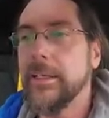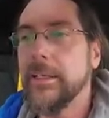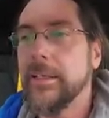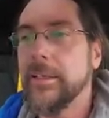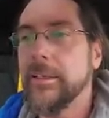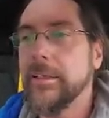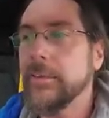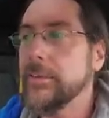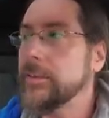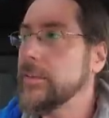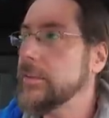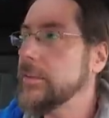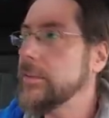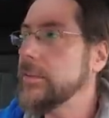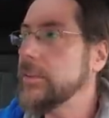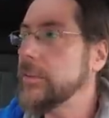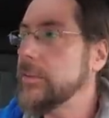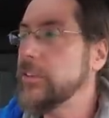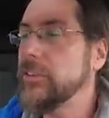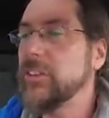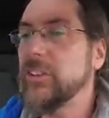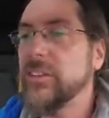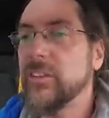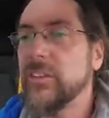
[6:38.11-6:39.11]
because
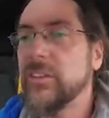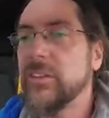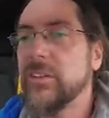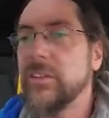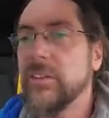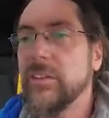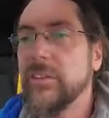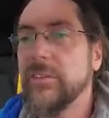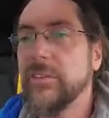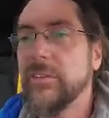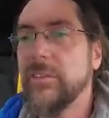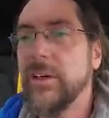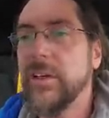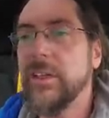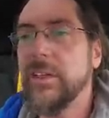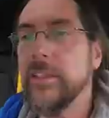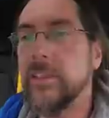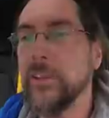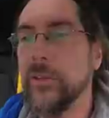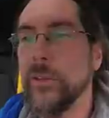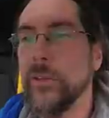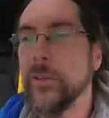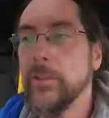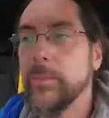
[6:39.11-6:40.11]
that's just
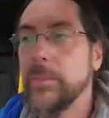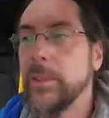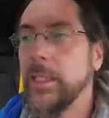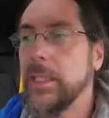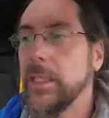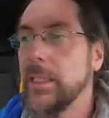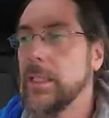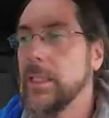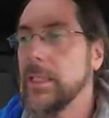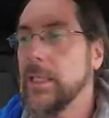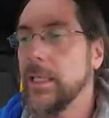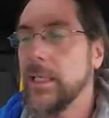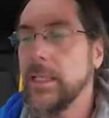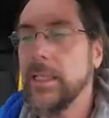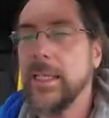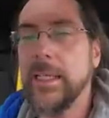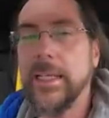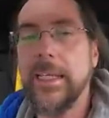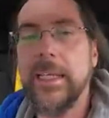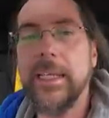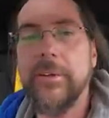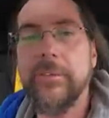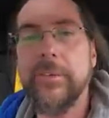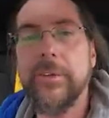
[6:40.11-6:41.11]
fun. You know me, I
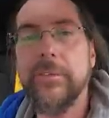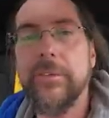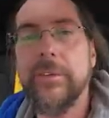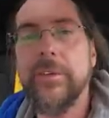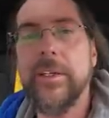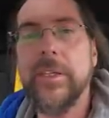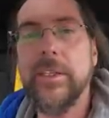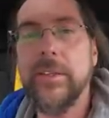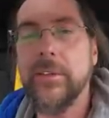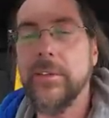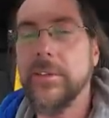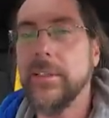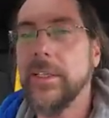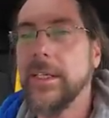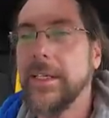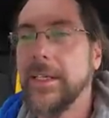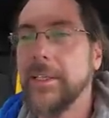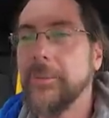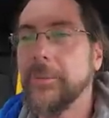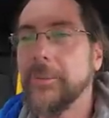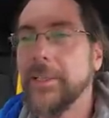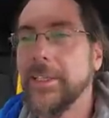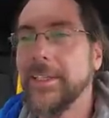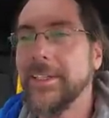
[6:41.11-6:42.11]
like having fun on the
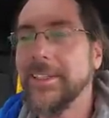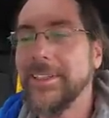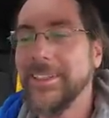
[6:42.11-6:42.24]
highway.